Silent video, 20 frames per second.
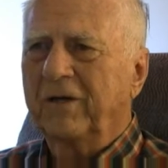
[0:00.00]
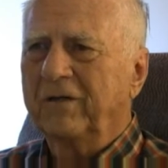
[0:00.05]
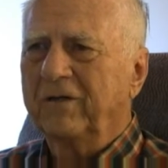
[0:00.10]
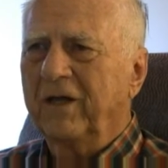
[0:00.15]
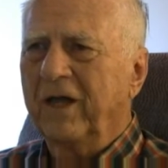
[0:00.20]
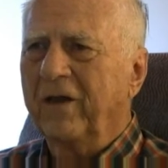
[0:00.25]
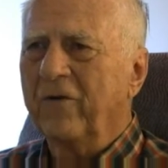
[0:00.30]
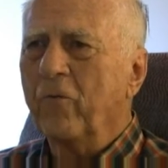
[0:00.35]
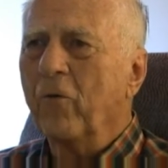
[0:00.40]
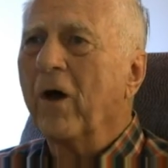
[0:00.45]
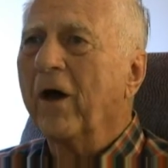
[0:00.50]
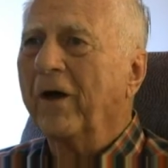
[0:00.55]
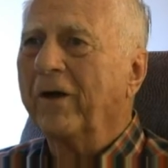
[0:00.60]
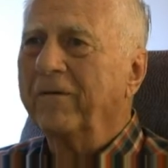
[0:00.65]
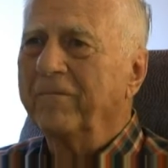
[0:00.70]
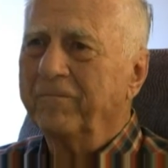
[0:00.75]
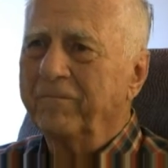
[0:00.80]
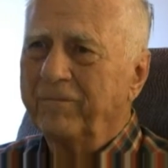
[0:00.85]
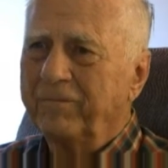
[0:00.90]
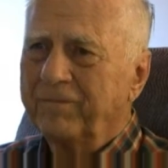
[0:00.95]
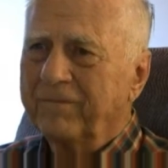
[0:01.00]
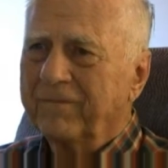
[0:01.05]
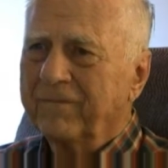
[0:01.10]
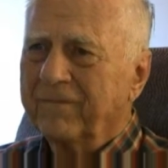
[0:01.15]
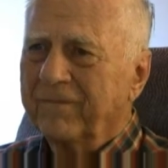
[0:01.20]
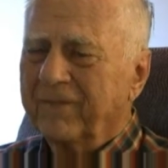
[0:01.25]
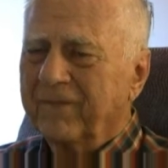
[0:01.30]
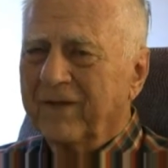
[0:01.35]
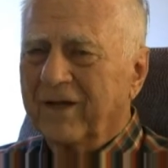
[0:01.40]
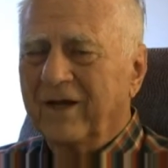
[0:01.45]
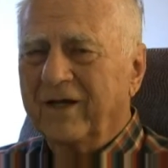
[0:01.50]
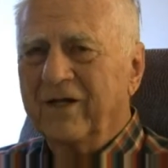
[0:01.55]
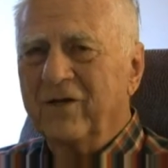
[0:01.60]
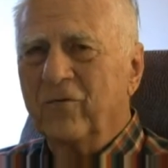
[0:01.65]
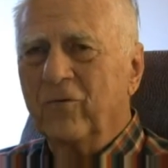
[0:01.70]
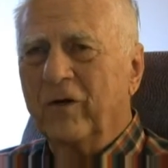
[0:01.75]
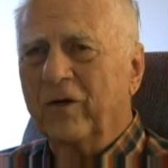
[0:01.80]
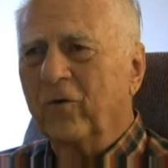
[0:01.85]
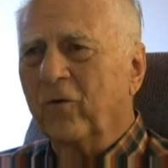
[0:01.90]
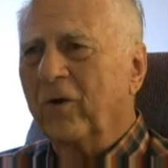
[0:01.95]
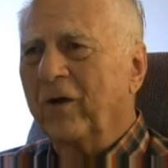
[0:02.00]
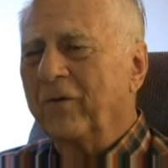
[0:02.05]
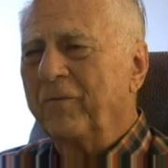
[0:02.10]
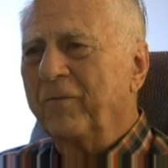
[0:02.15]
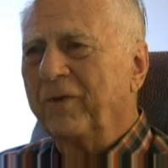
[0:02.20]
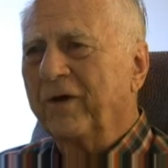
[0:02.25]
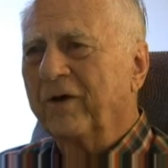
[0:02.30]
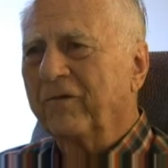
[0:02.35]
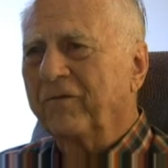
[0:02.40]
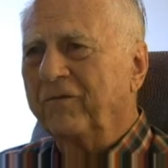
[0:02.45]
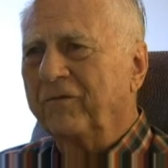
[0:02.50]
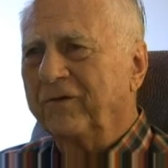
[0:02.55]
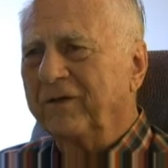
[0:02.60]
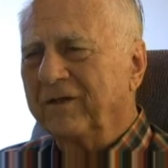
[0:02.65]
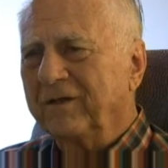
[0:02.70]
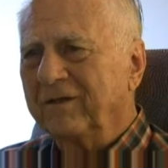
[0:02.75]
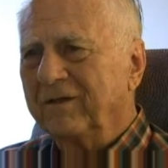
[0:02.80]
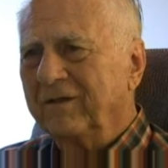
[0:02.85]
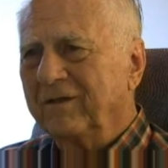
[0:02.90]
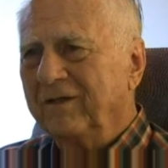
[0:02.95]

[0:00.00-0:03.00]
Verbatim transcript: and run. I didn't want to run barefooted.